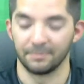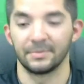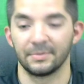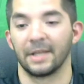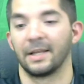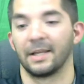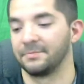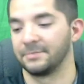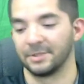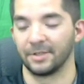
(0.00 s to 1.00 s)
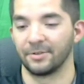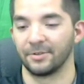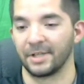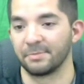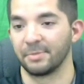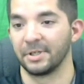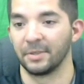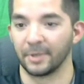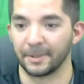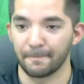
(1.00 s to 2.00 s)
that another tangent. But
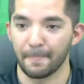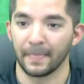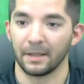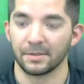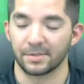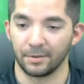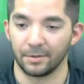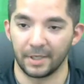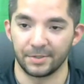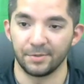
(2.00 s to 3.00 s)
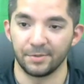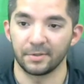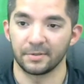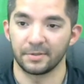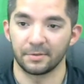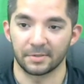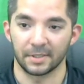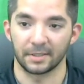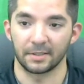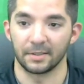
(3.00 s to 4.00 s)
anyway, so yes, you can
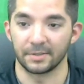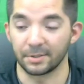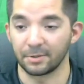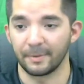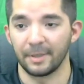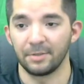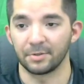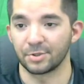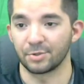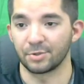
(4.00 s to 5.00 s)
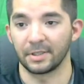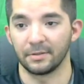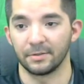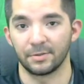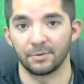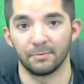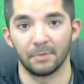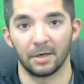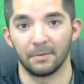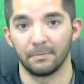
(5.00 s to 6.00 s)
take a single command, you can string it into
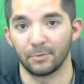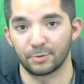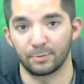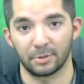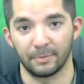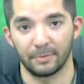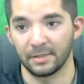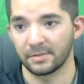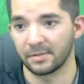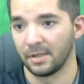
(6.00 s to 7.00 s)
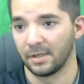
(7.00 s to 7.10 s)
multiple commands,